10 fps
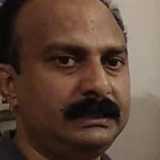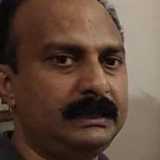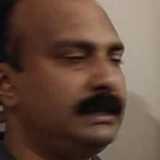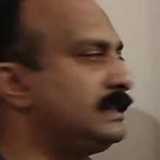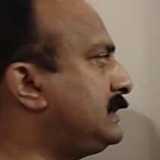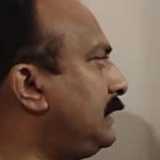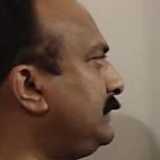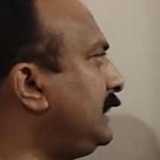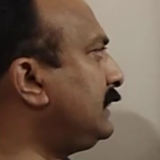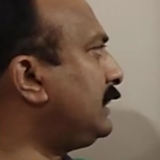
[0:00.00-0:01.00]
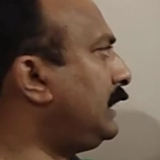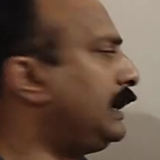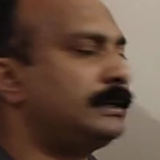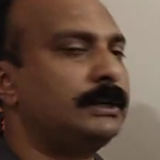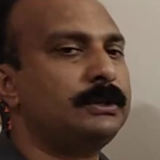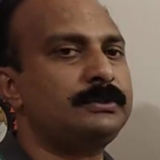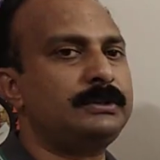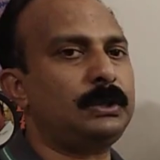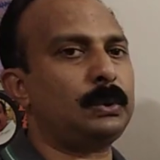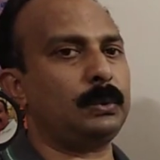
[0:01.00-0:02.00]
there is something related to
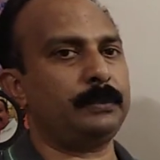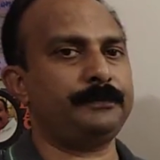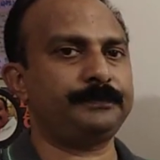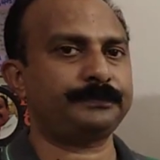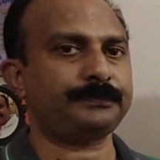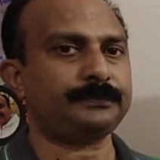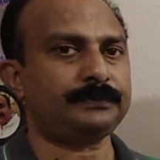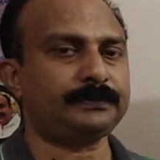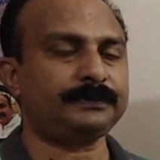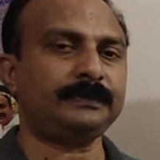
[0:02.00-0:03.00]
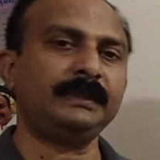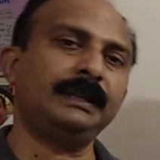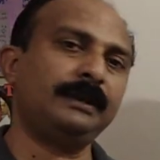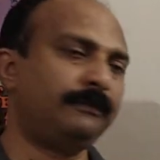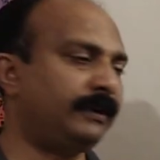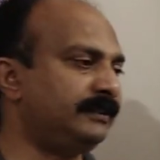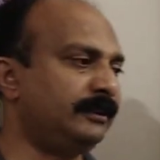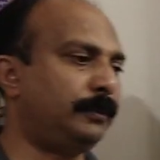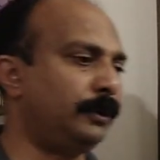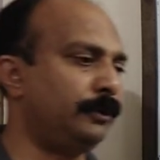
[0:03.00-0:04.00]
zero. What is
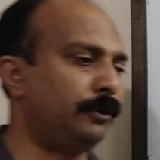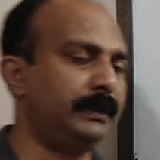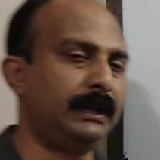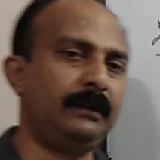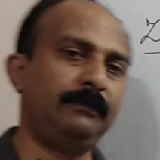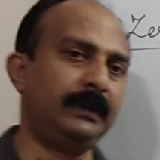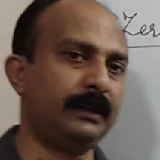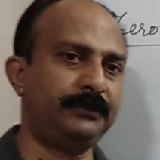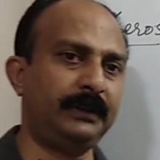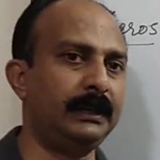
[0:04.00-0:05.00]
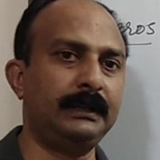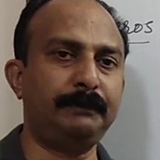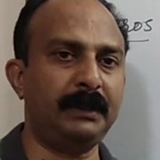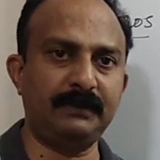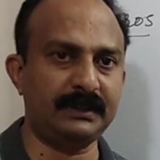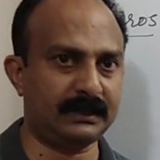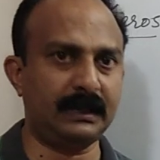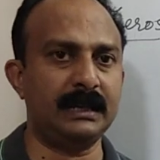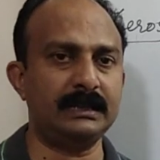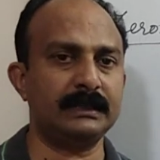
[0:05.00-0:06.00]
a polynomial? We have seen in the previous
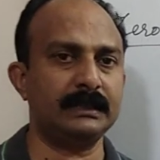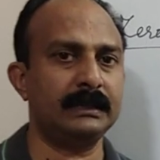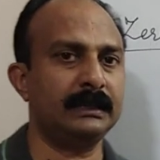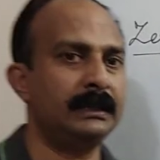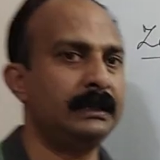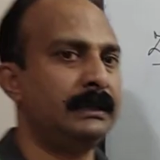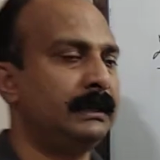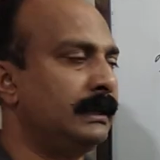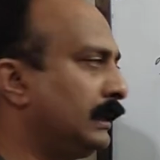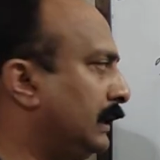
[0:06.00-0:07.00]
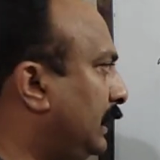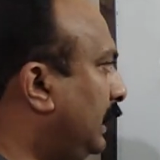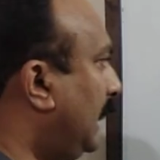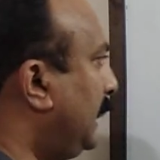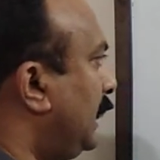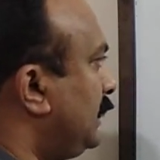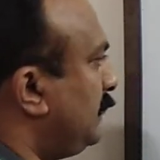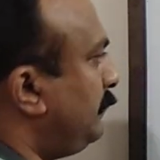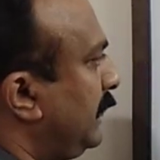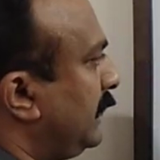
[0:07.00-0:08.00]
class. An algebraic